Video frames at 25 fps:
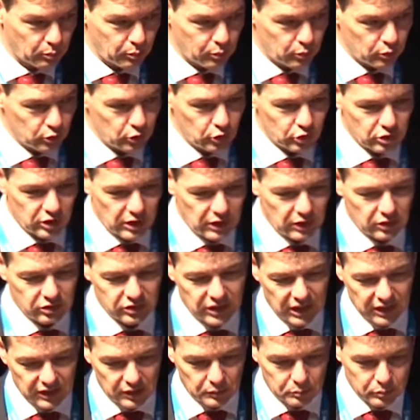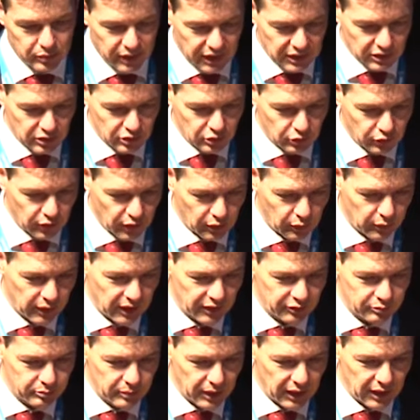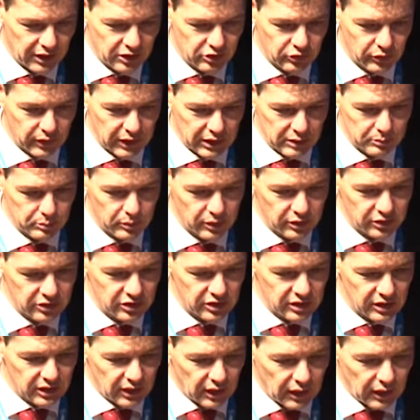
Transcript: usually a standard practice of our left main treatment,